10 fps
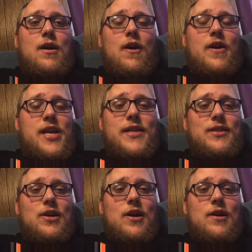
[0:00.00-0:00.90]
are
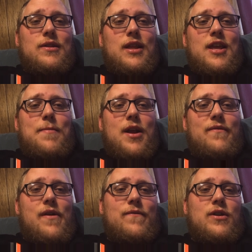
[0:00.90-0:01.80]
easier than the amount
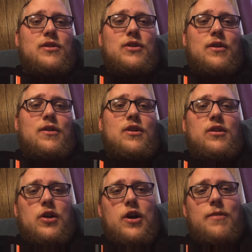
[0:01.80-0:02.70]
of effort it took you to
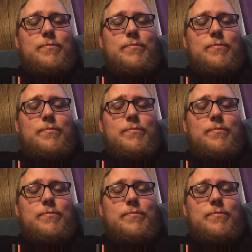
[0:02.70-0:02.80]
learn.